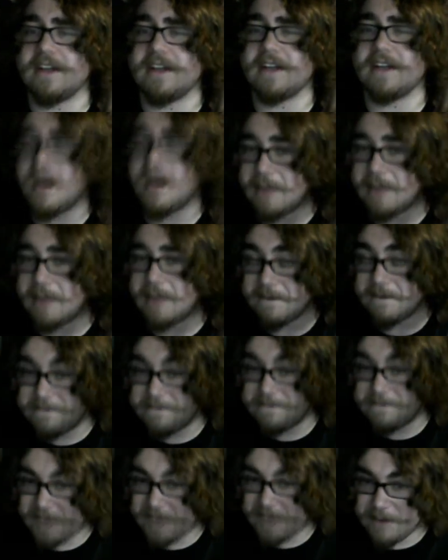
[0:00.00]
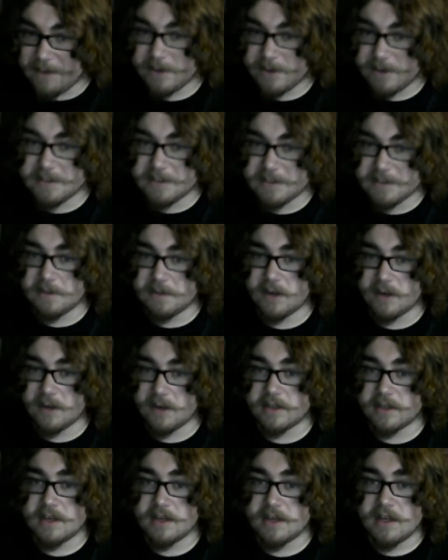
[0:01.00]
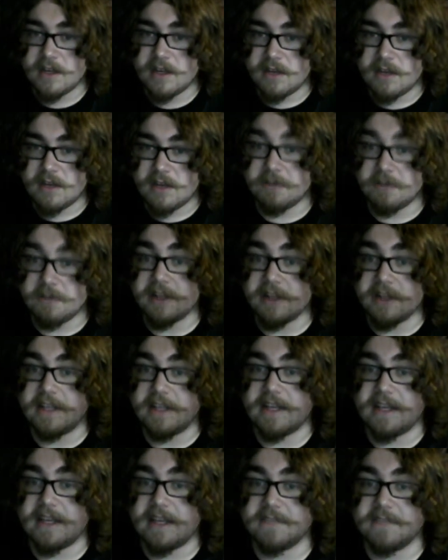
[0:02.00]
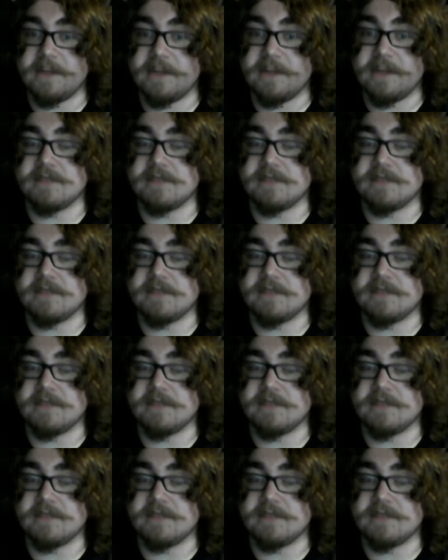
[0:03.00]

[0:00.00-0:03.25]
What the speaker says: Not my favorite of his work, but his best